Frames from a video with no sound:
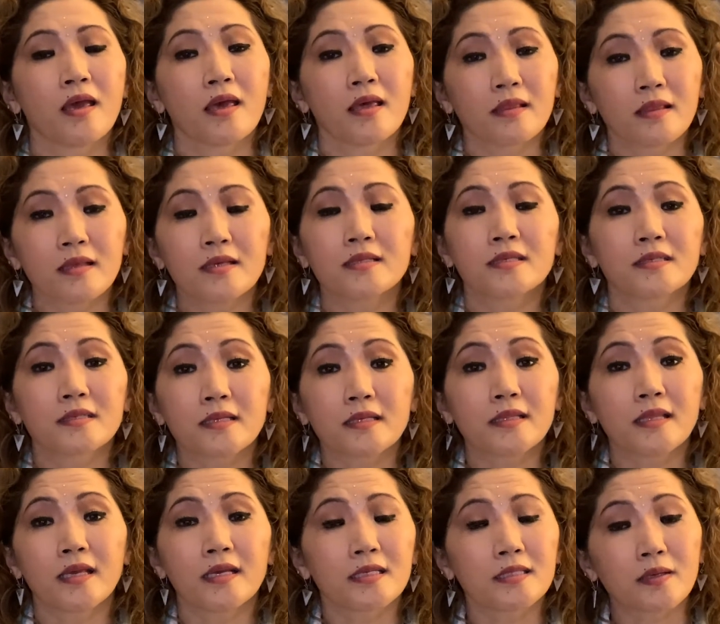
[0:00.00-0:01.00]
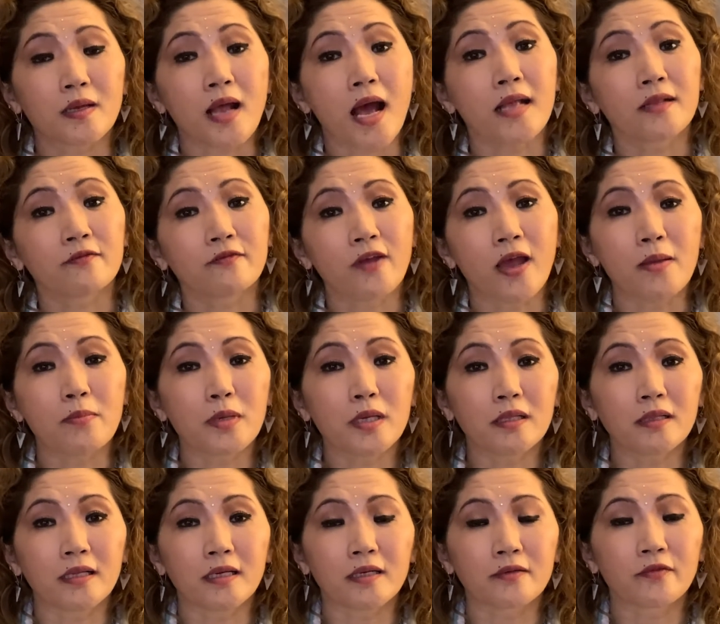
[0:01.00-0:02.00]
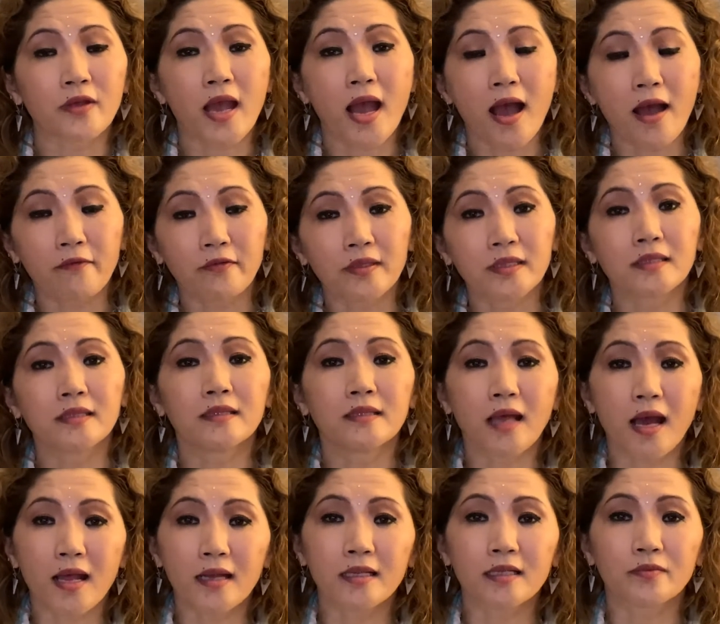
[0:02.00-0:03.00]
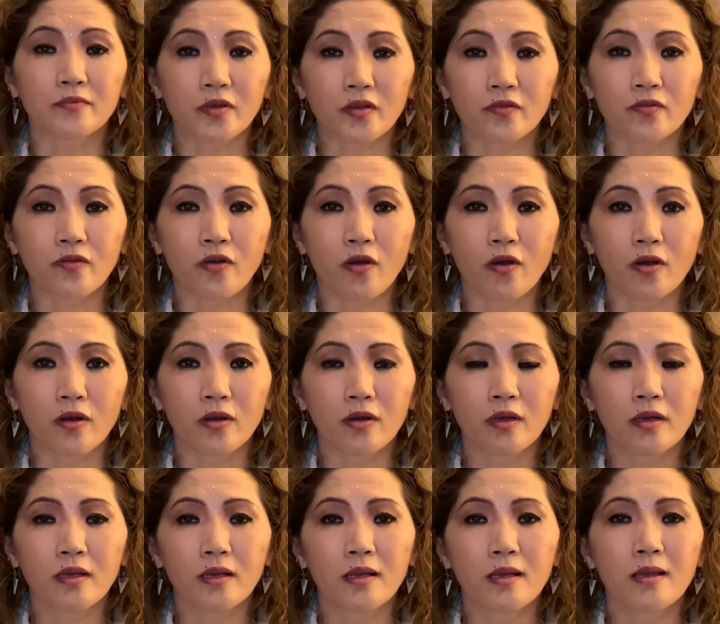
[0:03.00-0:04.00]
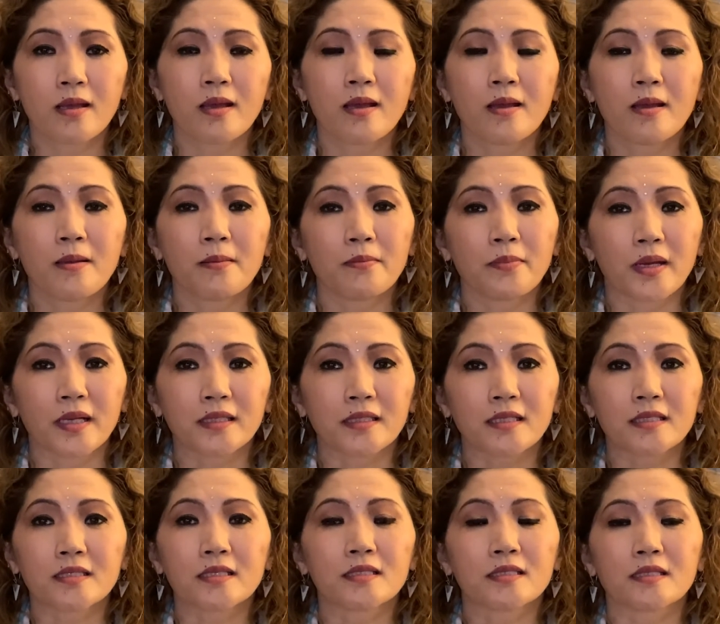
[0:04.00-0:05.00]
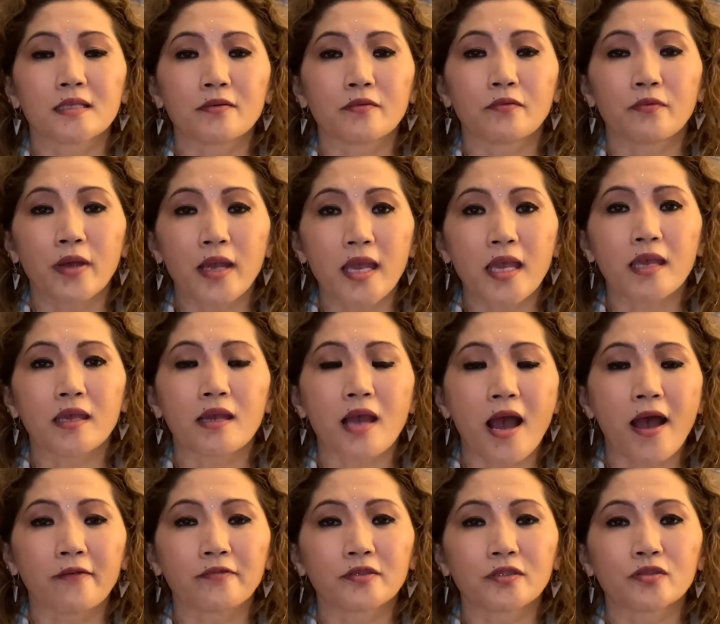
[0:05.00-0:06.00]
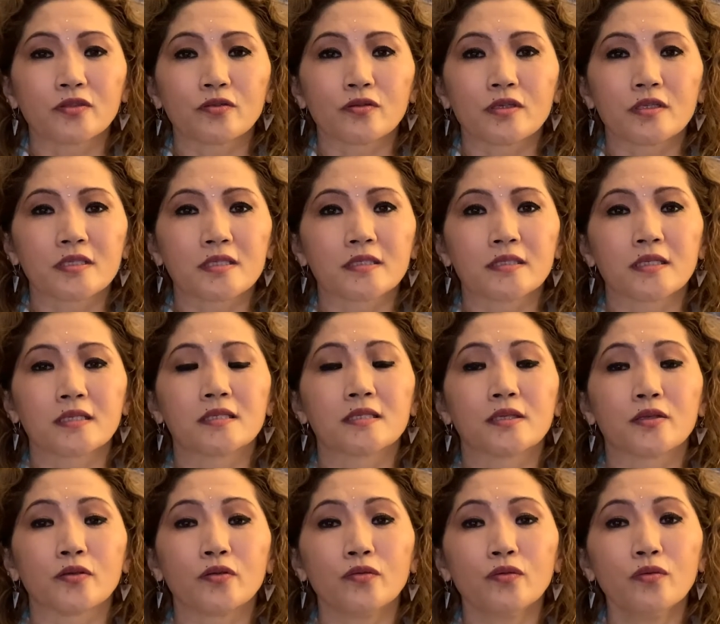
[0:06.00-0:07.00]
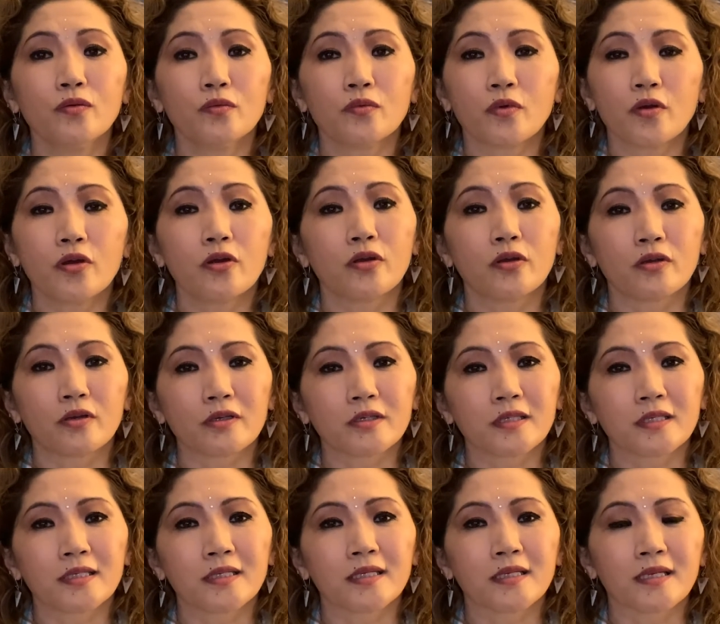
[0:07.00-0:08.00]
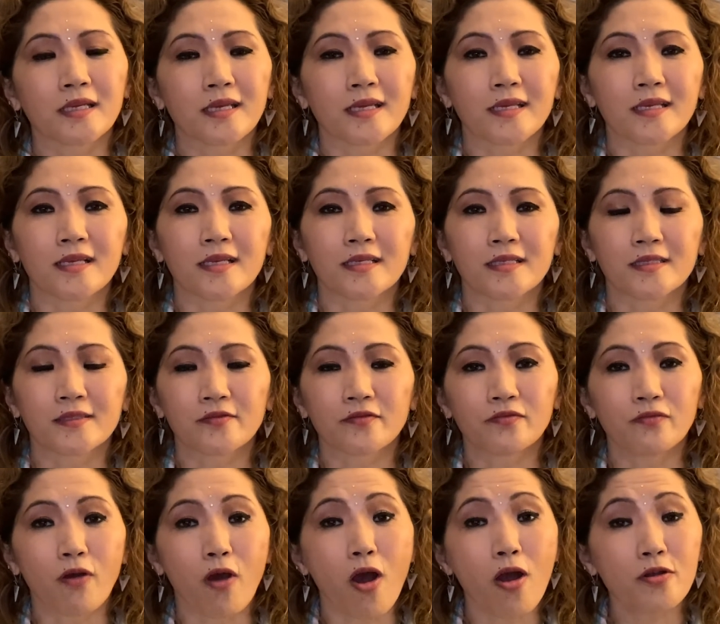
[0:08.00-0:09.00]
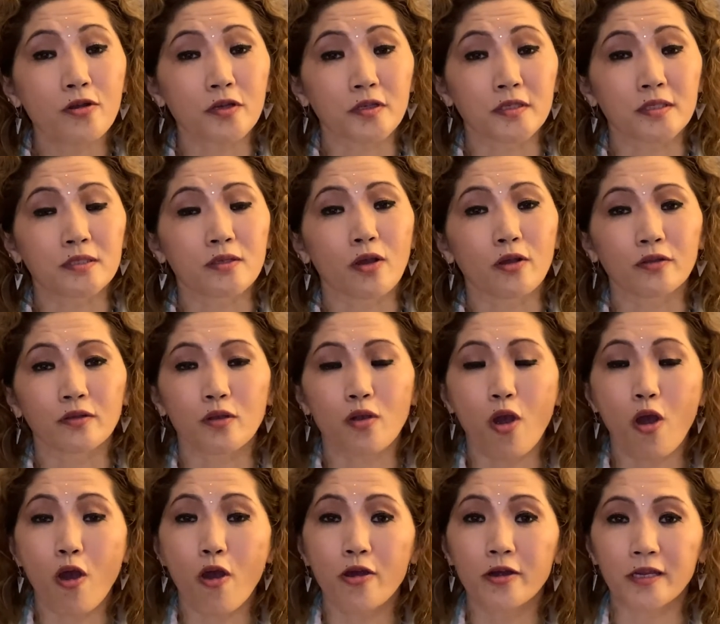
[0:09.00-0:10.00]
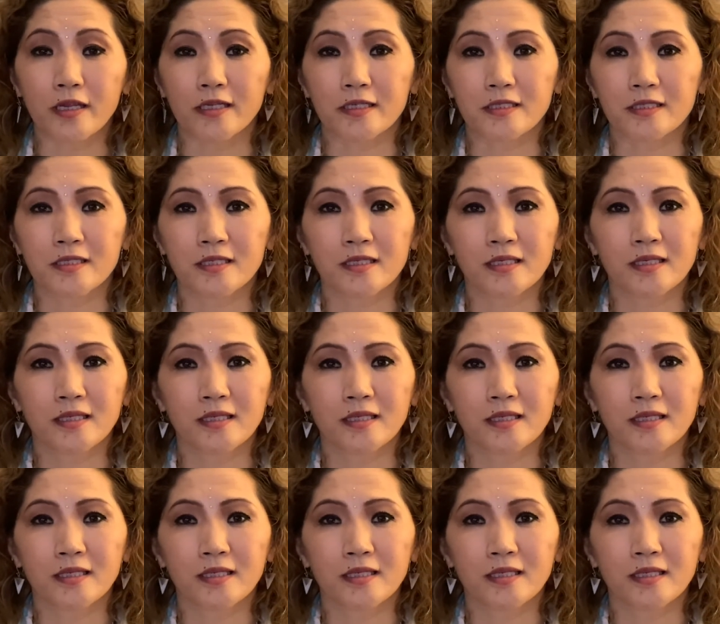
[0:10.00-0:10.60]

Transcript: this is the things that are unfamiliar. We haven't done it before, but this is the way you have to do it. It's just your word is focused on courage,